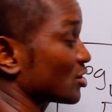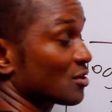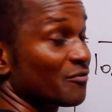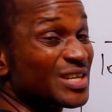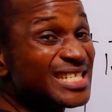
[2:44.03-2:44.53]

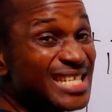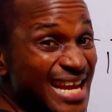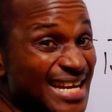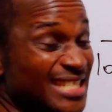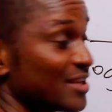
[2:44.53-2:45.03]
because of this
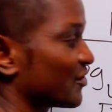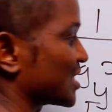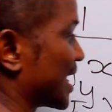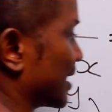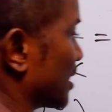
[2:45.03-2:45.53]
negative
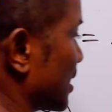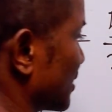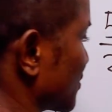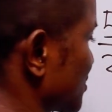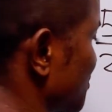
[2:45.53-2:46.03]
sign,
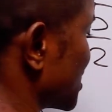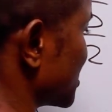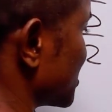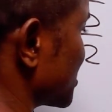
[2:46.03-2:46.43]
let us make